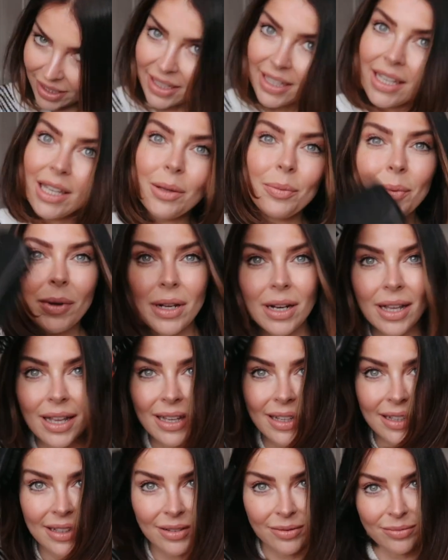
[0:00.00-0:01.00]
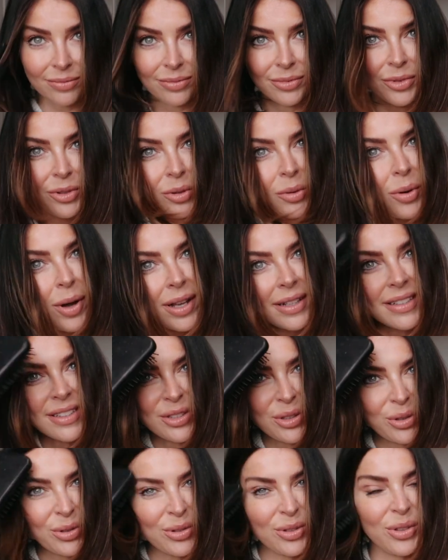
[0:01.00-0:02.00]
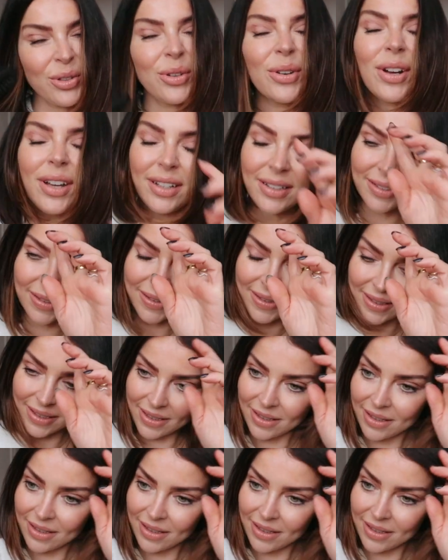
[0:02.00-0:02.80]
to keep it like quite subtle and